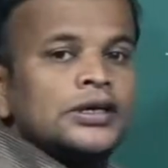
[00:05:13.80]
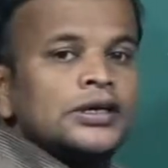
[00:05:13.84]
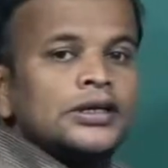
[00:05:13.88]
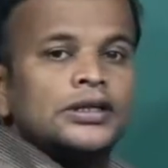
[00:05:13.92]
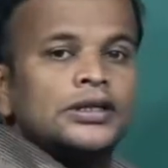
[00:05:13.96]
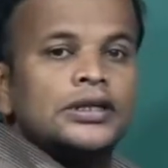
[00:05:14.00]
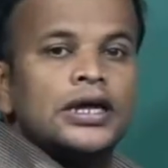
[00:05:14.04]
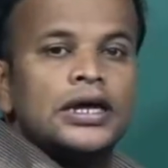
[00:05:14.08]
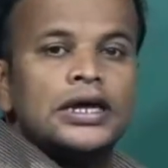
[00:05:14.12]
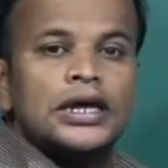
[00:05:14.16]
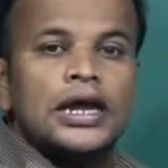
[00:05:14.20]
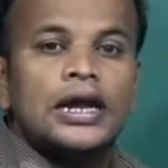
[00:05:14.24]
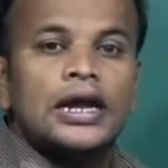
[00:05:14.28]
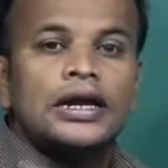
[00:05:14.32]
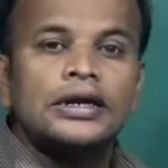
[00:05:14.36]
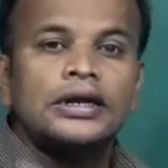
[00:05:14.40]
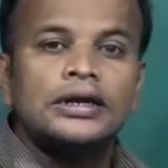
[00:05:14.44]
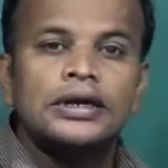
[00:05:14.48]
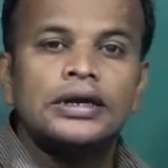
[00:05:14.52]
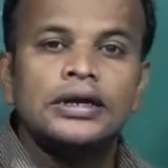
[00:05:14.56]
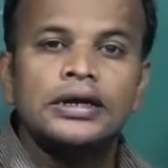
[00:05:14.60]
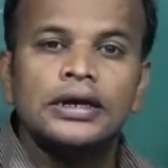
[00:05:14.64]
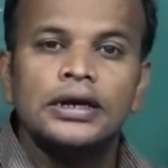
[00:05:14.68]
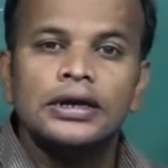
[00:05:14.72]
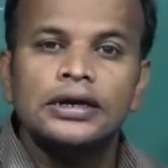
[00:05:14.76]
the
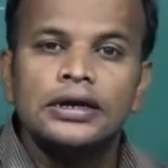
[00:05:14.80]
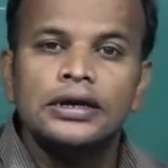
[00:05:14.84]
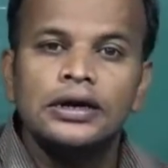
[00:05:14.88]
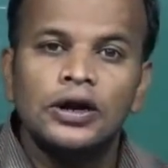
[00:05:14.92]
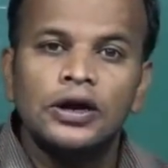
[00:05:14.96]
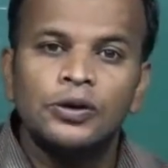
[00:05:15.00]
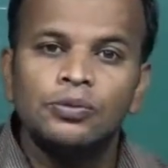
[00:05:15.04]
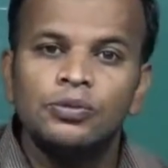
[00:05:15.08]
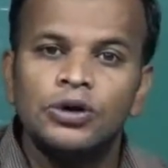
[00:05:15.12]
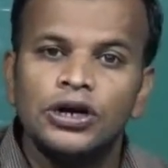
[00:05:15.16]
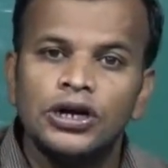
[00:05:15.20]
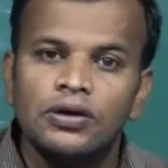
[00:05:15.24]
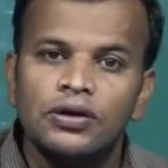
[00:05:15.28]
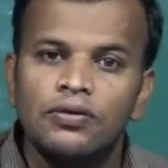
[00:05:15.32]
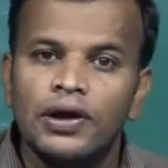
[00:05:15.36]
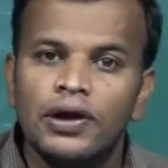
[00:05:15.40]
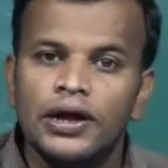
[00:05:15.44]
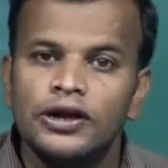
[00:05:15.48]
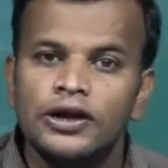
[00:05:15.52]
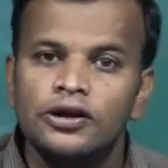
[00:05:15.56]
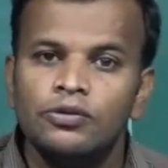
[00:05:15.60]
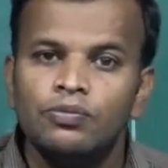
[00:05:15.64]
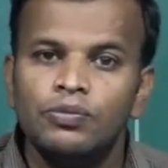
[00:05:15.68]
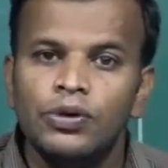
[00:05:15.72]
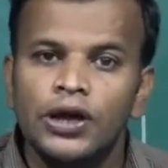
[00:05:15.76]
entire denominator
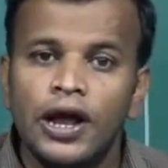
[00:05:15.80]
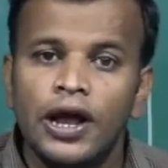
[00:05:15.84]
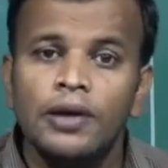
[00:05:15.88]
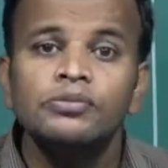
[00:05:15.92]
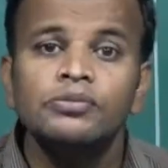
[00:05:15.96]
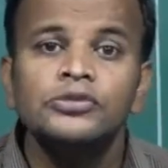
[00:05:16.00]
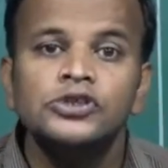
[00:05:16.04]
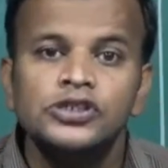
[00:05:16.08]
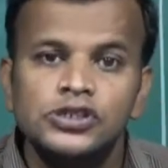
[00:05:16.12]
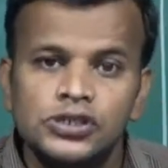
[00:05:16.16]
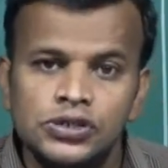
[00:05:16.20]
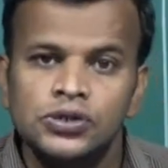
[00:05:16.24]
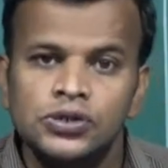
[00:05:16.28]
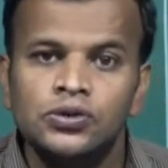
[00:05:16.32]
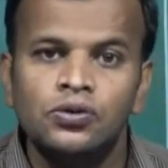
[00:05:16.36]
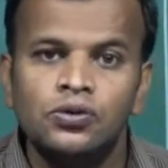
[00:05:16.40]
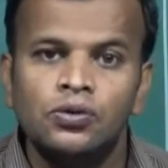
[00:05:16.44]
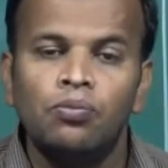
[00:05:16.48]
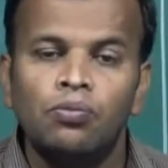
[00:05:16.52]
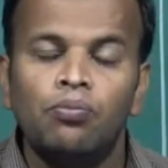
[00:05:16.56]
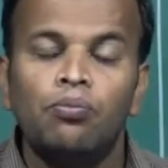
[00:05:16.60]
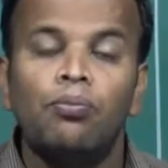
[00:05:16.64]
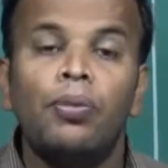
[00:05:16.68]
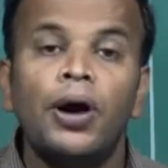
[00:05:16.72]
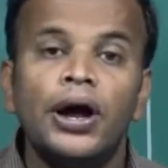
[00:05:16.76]
value becomes 0.
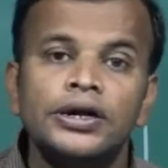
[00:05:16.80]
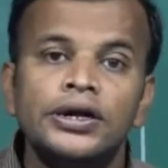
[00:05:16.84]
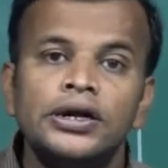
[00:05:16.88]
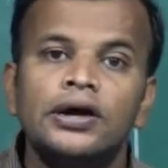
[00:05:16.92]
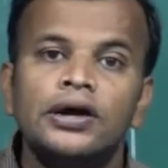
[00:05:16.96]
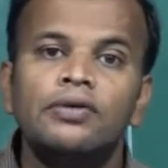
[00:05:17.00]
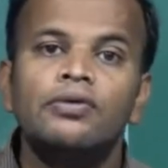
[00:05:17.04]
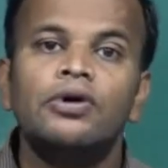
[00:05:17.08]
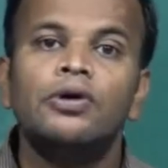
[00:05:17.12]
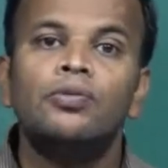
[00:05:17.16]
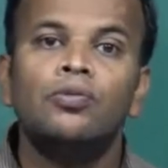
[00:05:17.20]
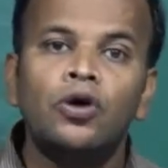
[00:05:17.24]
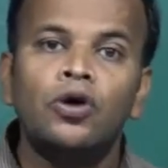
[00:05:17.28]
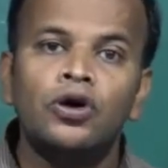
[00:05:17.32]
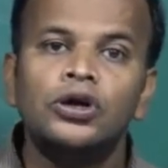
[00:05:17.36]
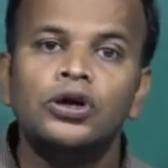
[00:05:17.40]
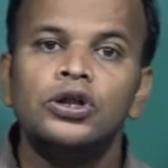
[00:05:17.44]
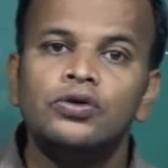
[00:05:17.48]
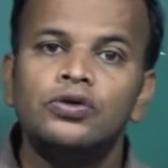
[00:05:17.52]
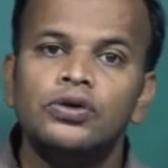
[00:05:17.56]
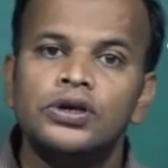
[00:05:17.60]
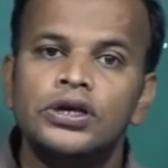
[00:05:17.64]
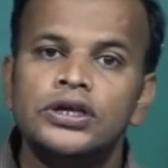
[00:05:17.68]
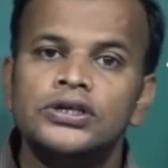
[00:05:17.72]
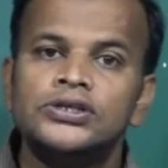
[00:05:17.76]
But our
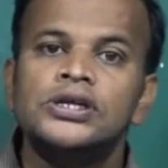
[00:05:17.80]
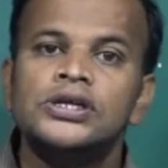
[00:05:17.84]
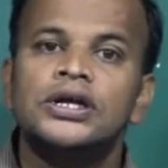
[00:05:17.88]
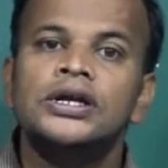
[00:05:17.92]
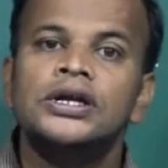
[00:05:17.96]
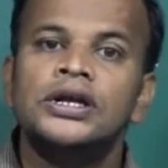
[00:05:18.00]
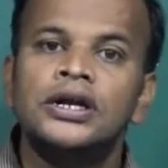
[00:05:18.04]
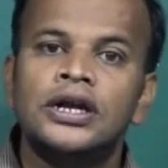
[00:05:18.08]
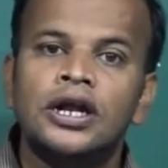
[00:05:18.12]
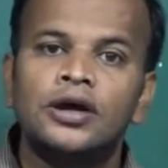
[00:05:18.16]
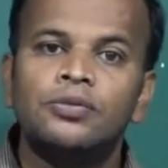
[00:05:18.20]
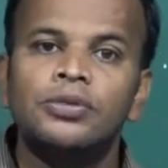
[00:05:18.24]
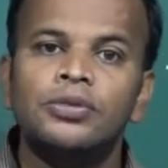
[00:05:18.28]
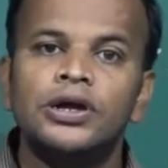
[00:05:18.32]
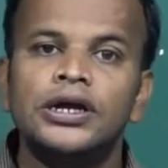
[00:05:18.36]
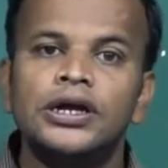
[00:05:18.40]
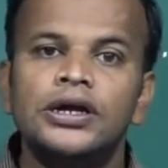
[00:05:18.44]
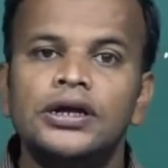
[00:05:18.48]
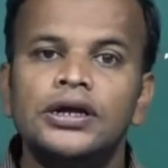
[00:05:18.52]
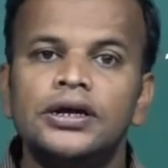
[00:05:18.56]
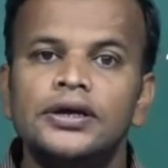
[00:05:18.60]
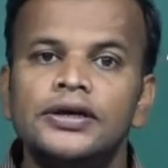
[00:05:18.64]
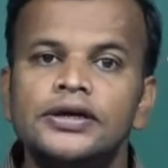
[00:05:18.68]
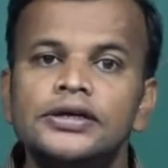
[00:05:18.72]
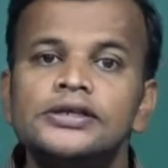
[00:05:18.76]
motive is the
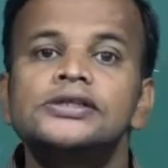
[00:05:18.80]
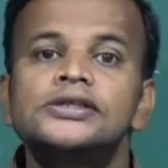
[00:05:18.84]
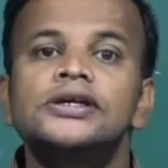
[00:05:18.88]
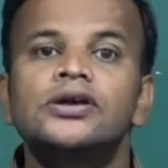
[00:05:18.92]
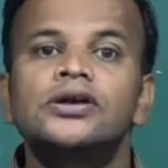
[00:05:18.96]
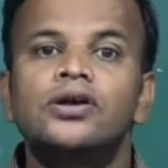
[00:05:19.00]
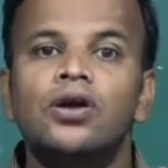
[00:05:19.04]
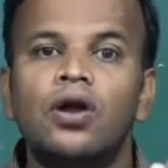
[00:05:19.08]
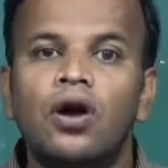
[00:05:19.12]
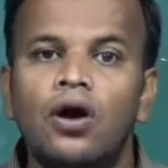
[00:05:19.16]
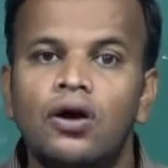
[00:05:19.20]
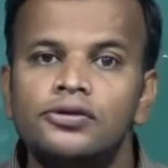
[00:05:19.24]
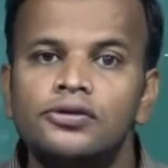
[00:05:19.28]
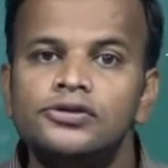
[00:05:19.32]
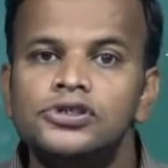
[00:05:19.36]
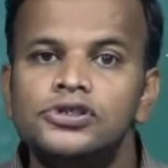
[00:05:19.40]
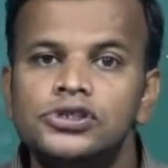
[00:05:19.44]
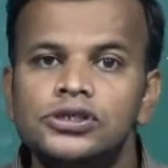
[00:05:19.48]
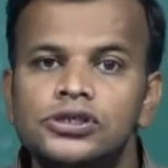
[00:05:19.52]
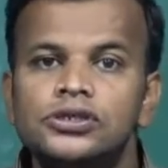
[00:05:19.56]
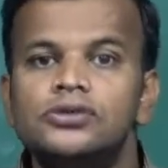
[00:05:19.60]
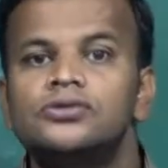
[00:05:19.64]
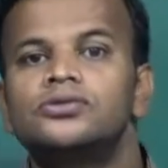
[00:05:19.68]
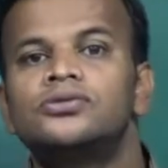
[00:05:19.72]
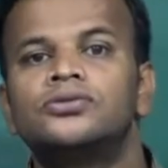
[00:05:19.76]
denominator is a
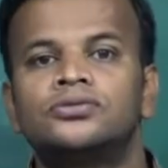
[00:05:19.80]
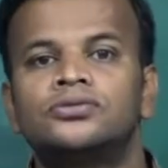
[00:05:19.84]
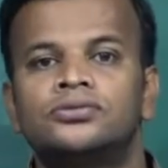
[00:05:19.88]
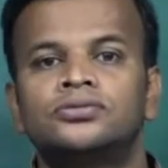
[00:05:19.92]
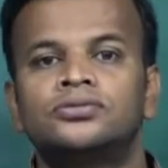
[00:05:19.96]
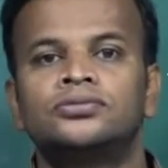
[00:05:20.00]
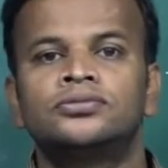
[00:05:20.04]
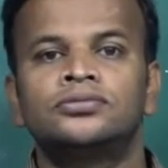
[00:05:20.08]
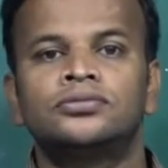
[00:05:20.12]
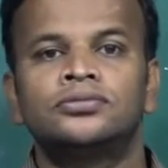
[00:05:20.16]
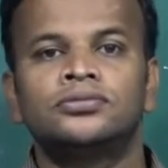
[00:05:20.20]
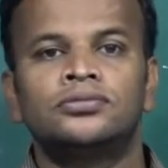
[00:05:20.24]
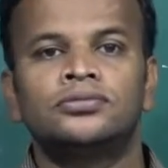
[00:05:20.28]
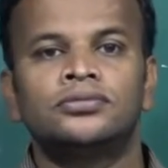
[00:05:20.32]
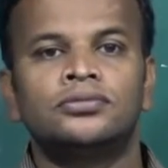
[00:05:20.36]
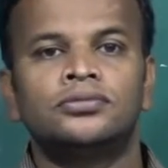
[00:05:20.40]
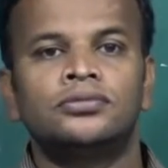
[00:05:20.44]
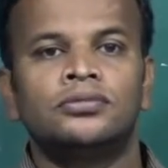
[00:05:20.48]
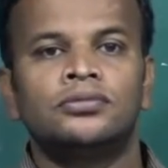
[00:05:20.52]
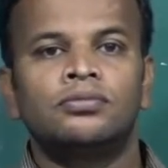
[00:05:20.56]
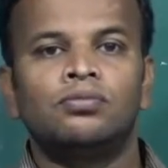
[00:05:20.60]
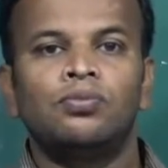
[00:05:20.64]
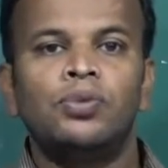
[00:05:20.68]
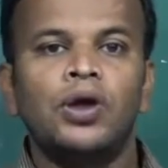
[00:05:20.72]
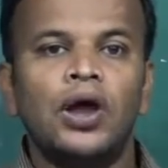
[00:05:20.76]
non-zero.
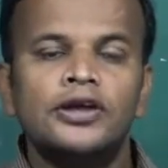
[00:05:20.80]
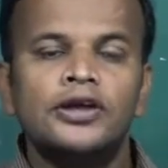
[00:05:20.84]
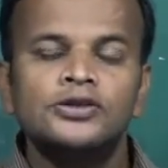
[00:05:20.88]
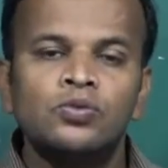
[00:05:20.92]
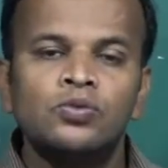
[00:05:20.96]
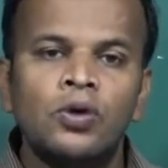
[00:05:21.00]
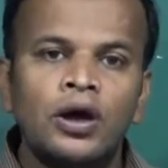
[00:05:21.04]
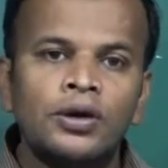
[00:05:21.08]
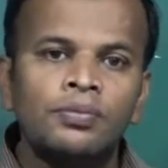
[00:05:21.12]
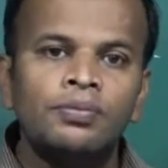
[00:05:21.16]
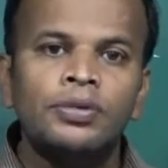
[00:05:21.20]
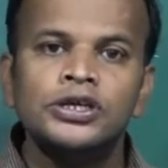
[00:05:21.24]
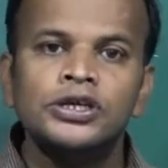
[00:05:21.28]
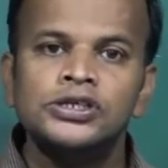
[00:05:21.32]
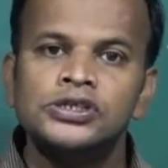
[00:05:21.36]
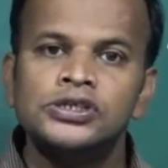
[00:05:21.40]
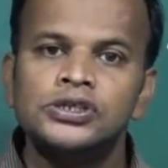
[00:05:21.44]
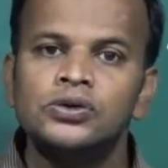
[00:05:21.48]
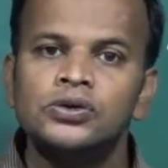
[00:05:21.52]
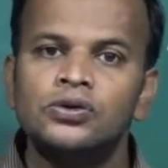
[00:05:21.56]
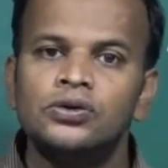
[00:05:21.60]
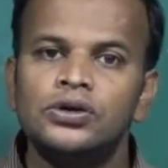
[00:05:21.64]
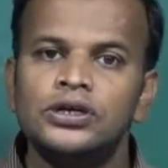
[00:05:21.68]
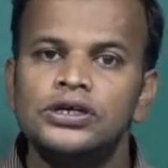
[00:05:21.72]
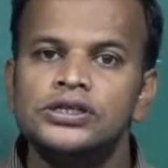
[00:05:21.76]
Because 1 by
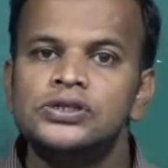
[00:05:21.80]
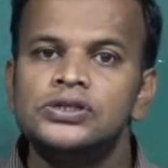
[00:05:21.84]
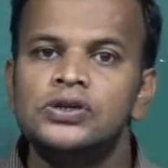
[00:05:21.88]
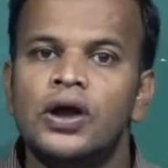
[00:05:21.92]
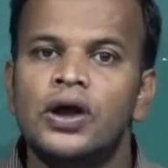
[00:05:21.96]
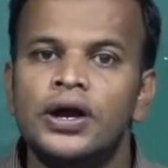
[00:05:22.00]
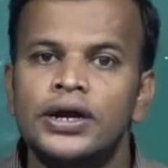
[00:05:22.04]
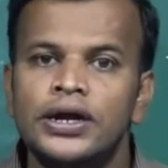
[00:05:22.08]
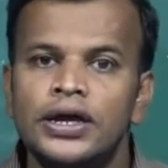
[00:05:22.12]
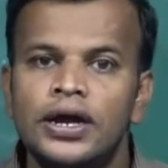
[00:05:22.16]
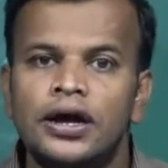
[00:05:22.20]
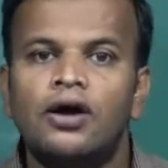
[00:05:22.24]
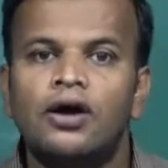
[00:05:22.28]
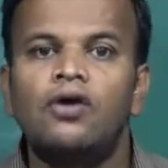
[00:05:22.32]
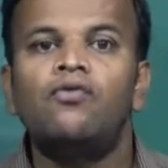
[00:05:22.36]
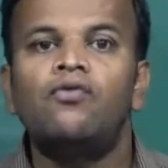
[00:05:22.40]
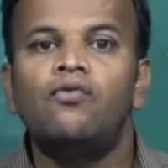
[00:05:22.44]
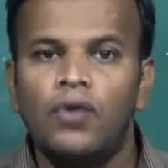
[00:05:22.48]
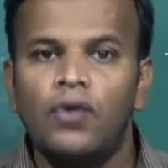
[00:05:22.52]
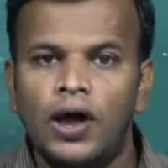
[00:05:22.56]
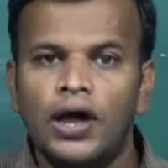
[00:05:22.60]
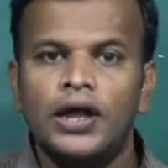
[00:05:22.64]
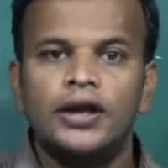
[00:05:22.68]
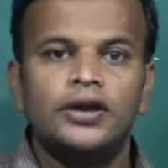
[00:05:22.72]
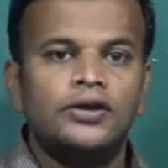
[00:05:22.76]
0 is not a
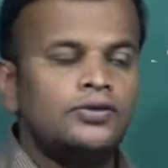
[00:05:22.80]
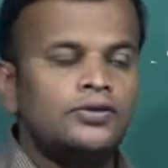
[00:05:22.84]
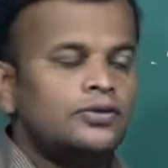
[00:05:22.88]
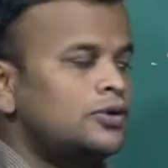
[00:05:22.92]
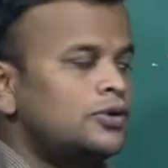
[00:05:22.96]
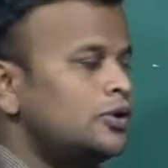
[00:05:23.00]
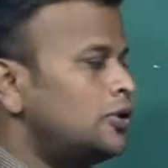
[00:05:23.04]
value.